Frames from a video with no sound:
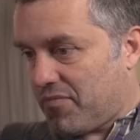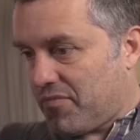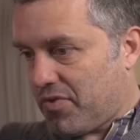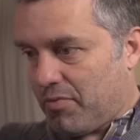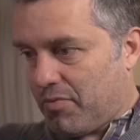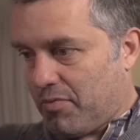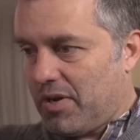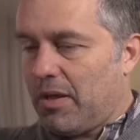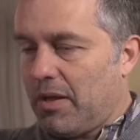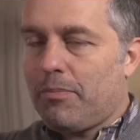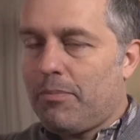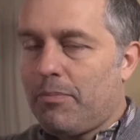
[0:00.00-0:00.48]

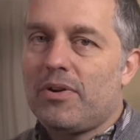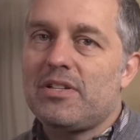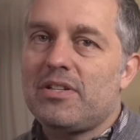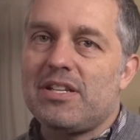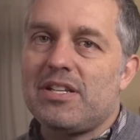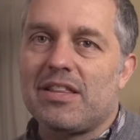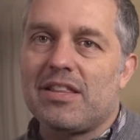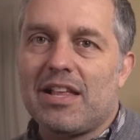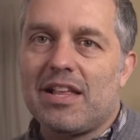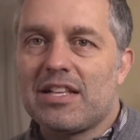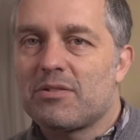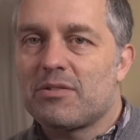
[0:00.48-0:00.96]
3D
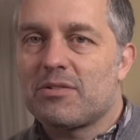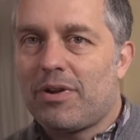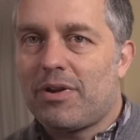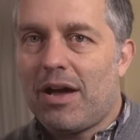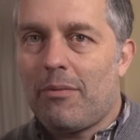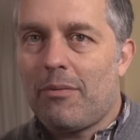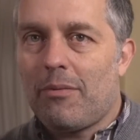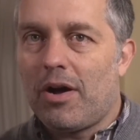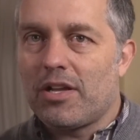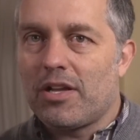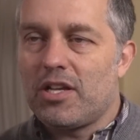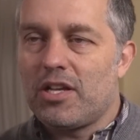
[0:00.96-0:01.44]
printing. That's what
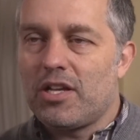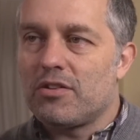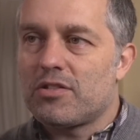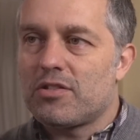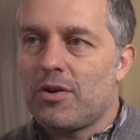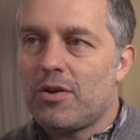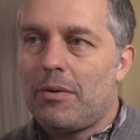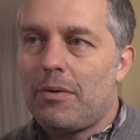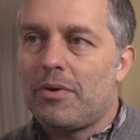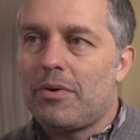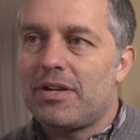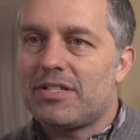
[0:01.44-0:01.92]
I want,
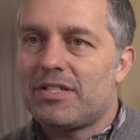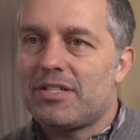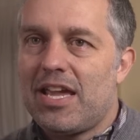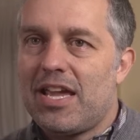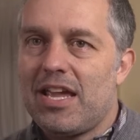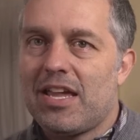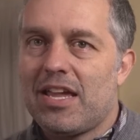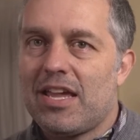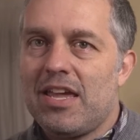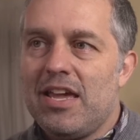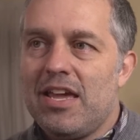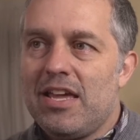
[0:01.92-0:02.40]
so I want to
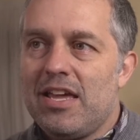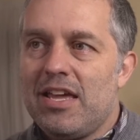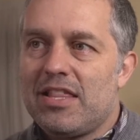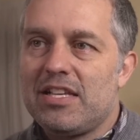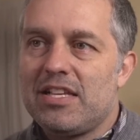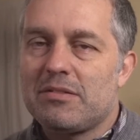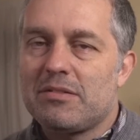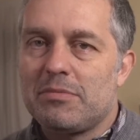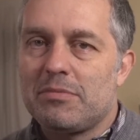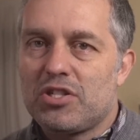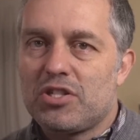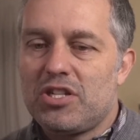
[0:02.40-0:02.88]
take
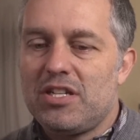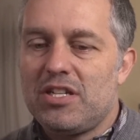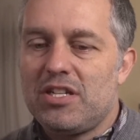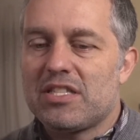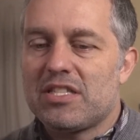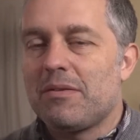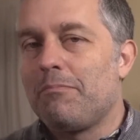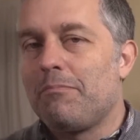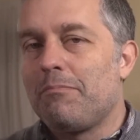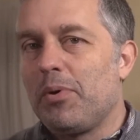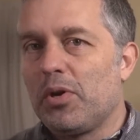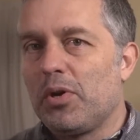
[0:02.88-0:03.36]
these
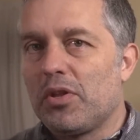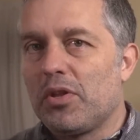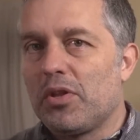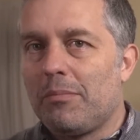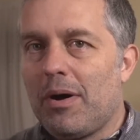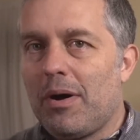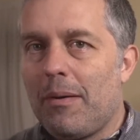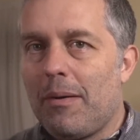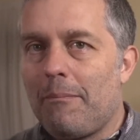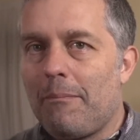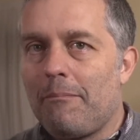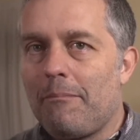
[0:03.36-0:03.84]
machines and build
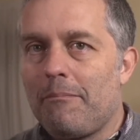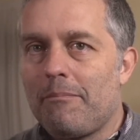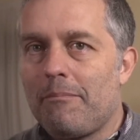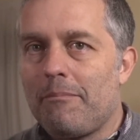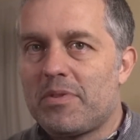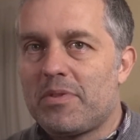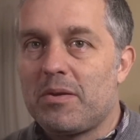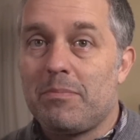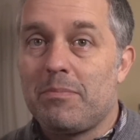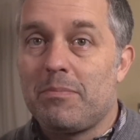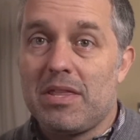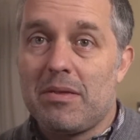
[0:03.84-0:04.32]
them up
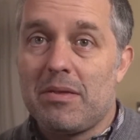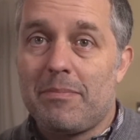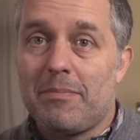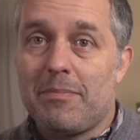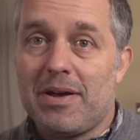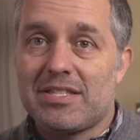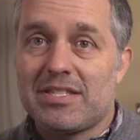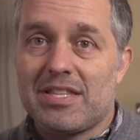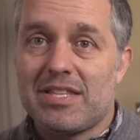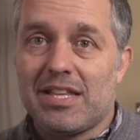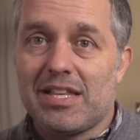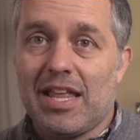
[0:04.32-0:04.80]
to be the
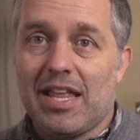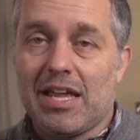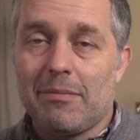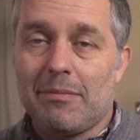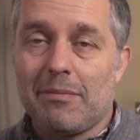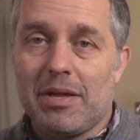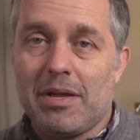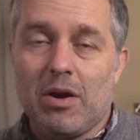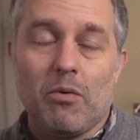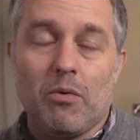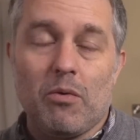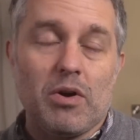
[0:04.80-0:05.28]
best thing they can
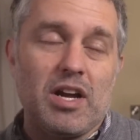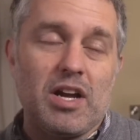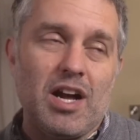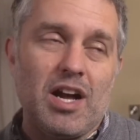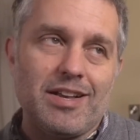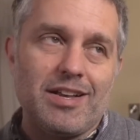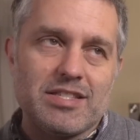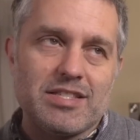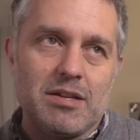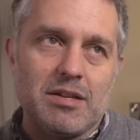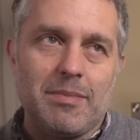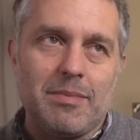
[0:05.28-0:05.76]
be, or
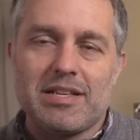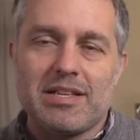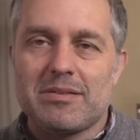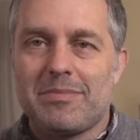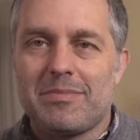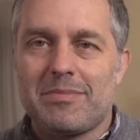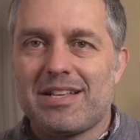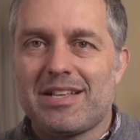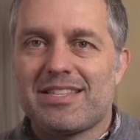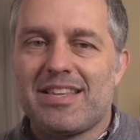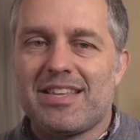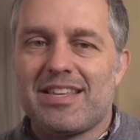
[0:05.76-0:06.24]
customize them.
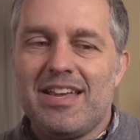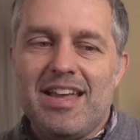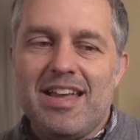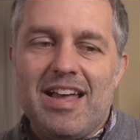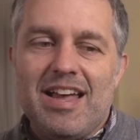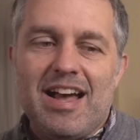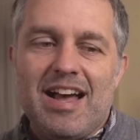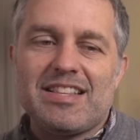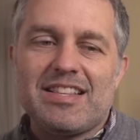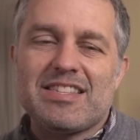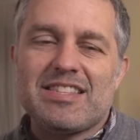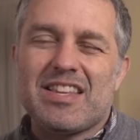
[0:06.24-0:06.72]
That's
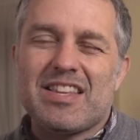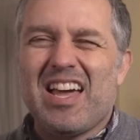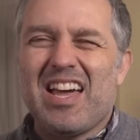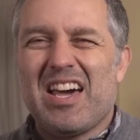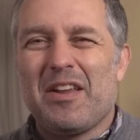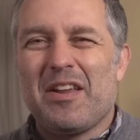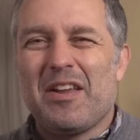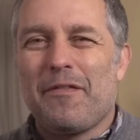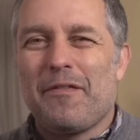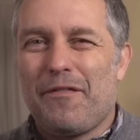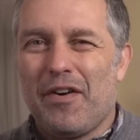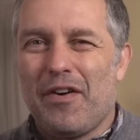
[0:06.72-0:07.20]

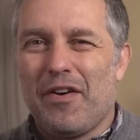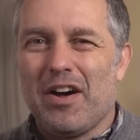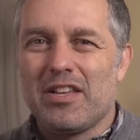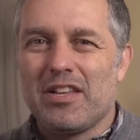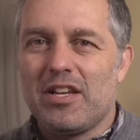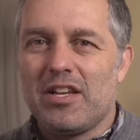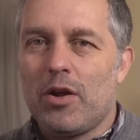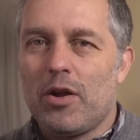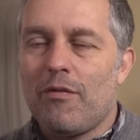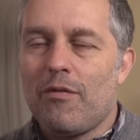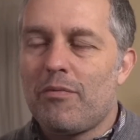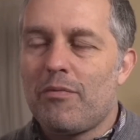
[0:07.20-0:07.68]
kind of fun.
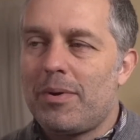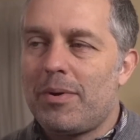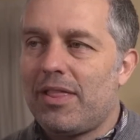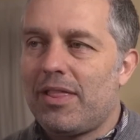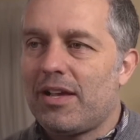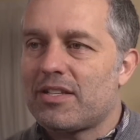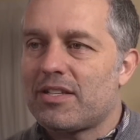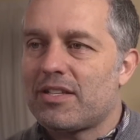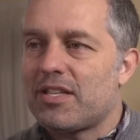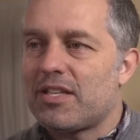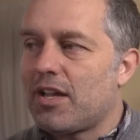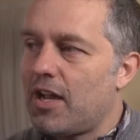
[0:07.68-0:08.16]
Everybody
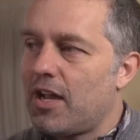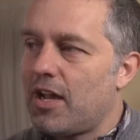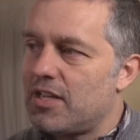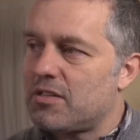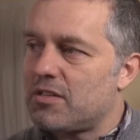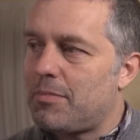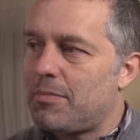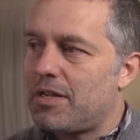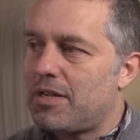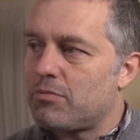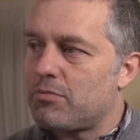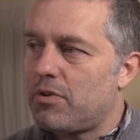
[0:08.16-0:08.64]
likes to
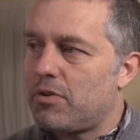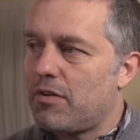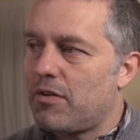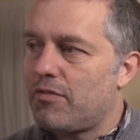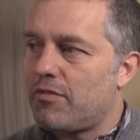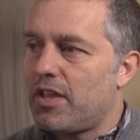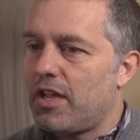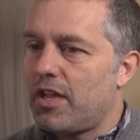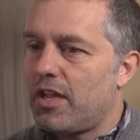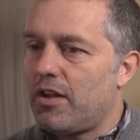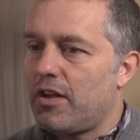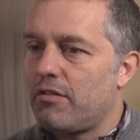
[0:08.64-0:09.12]
customize whatever
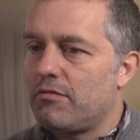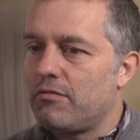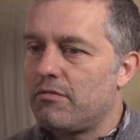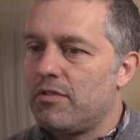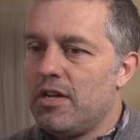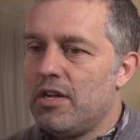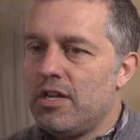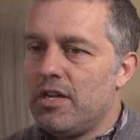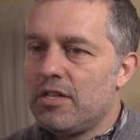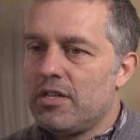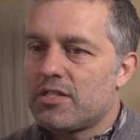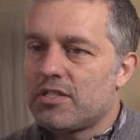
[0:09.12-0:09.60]
they own.
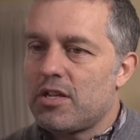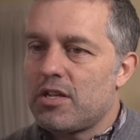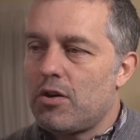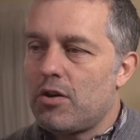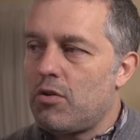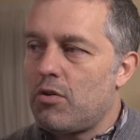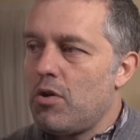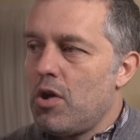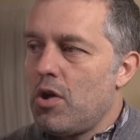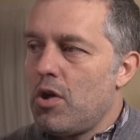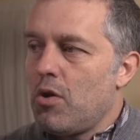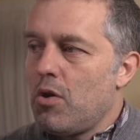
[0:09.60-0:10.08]

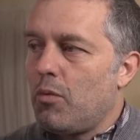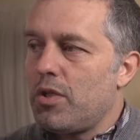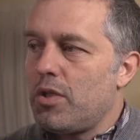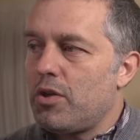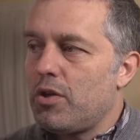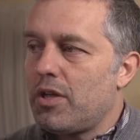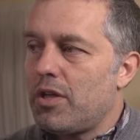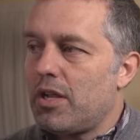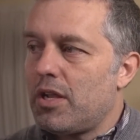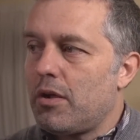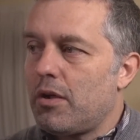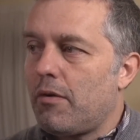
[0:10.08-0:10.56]
So when
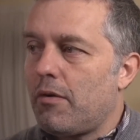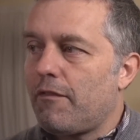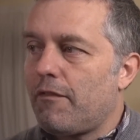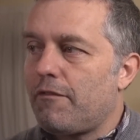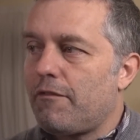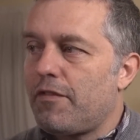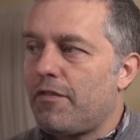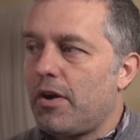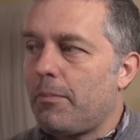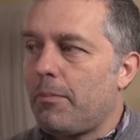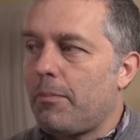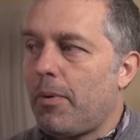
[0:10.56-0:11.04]
you get a
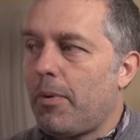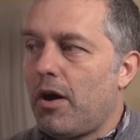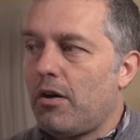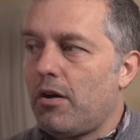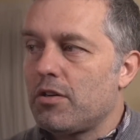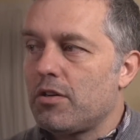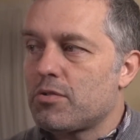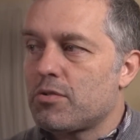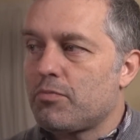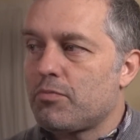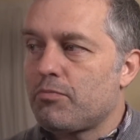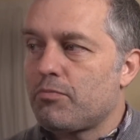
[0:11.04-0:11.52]
very
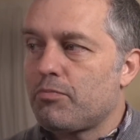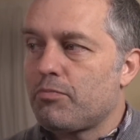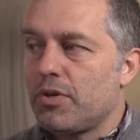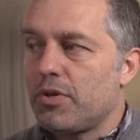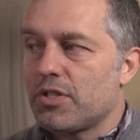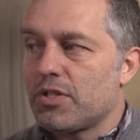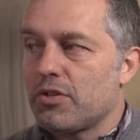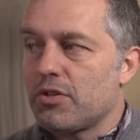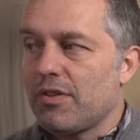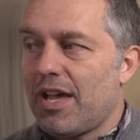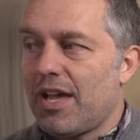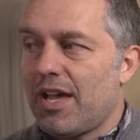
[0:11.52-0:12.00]
polished
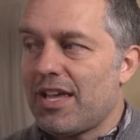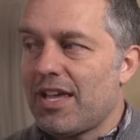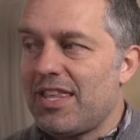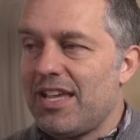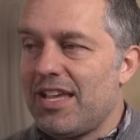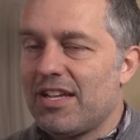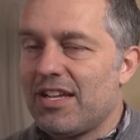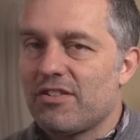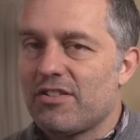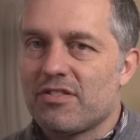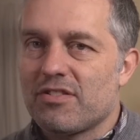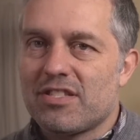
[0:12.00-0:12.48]
printer like
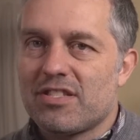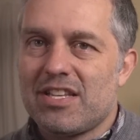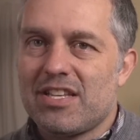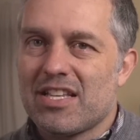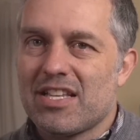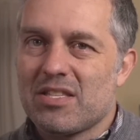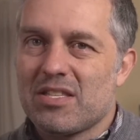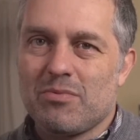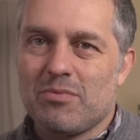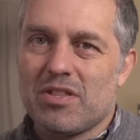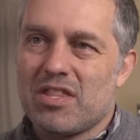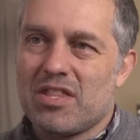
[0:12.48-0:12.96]
the Ender
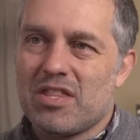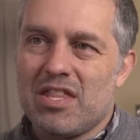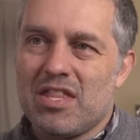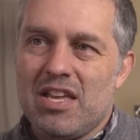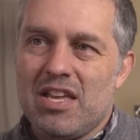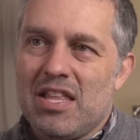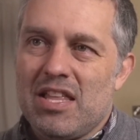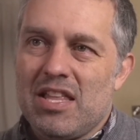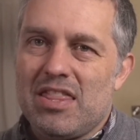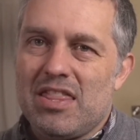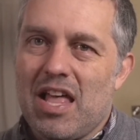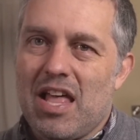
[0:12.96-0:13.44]
6 with
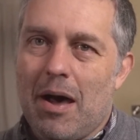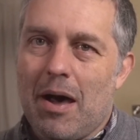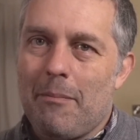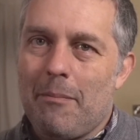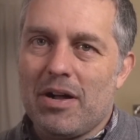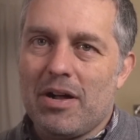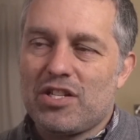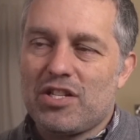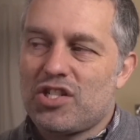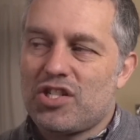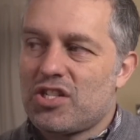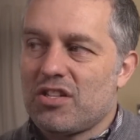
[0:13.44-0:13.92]
not
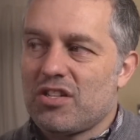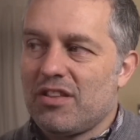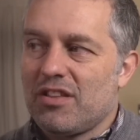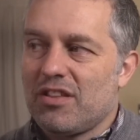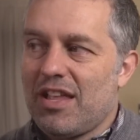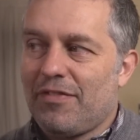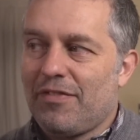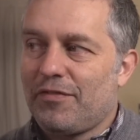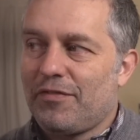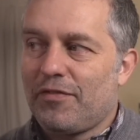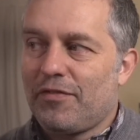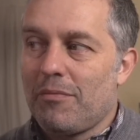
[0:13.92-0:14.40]
much
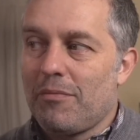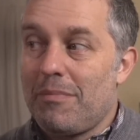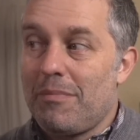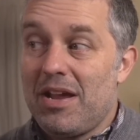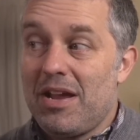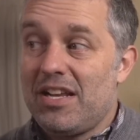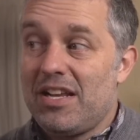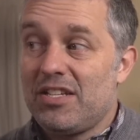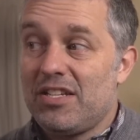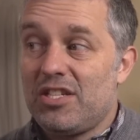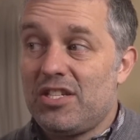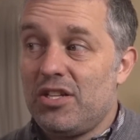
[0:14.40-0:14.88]
left for
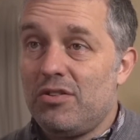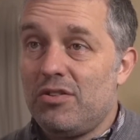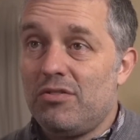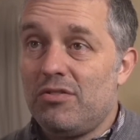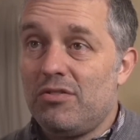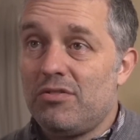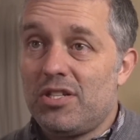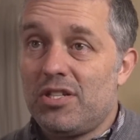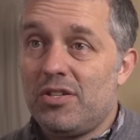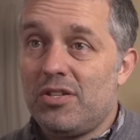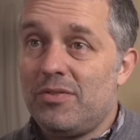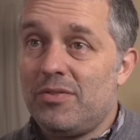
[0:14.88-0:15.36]
me to
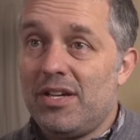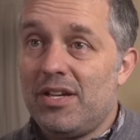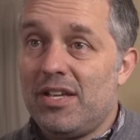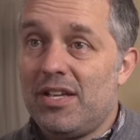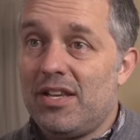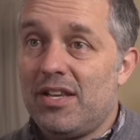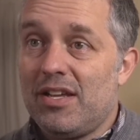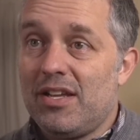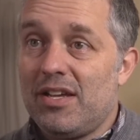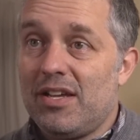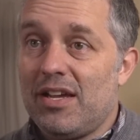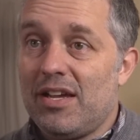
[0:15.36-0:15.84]
do to
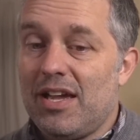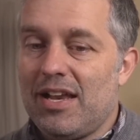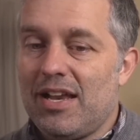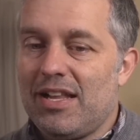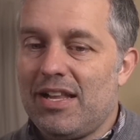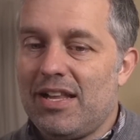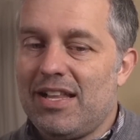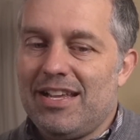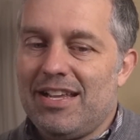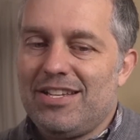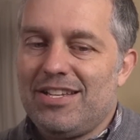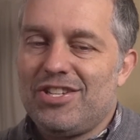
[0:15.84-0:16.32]
it,
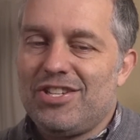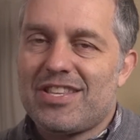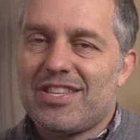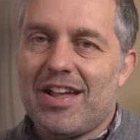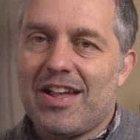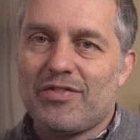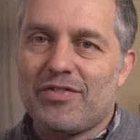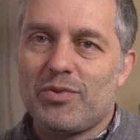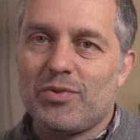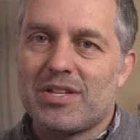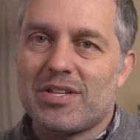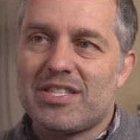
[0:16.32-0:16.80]
and you just
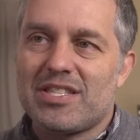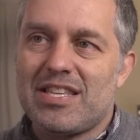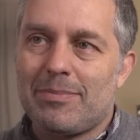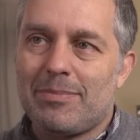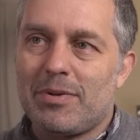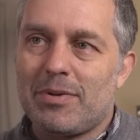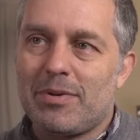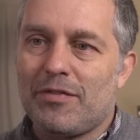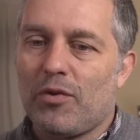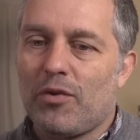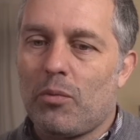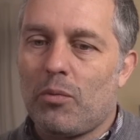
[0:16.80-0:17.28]
have to
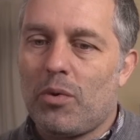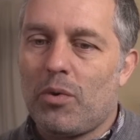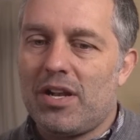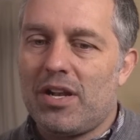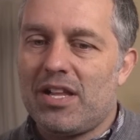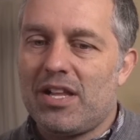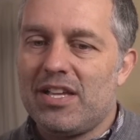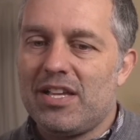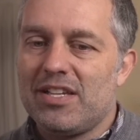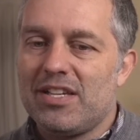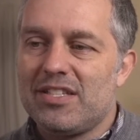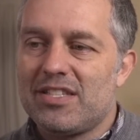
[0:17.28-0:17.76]
accept it for what
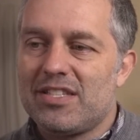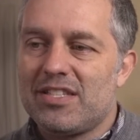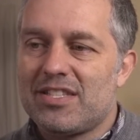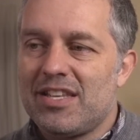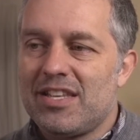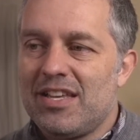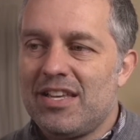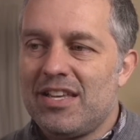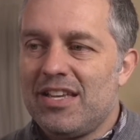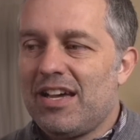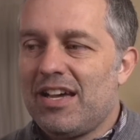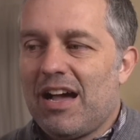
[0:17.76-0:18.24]
it
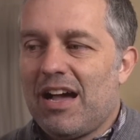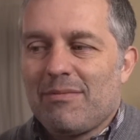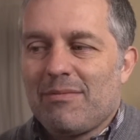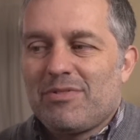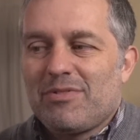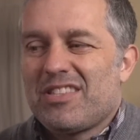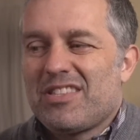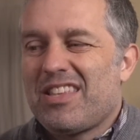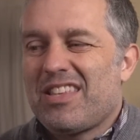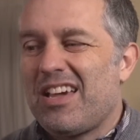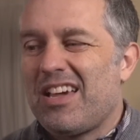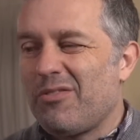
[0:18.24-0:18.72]
is,
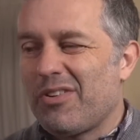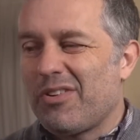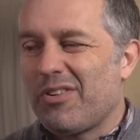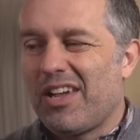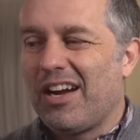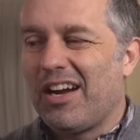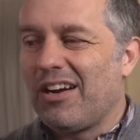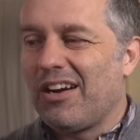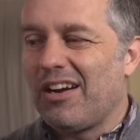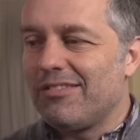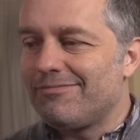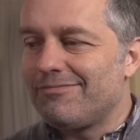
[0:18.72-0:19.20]
I don't
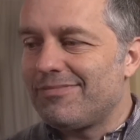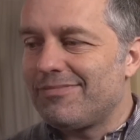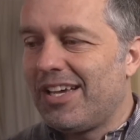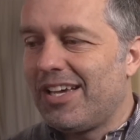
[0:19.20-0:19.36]
care.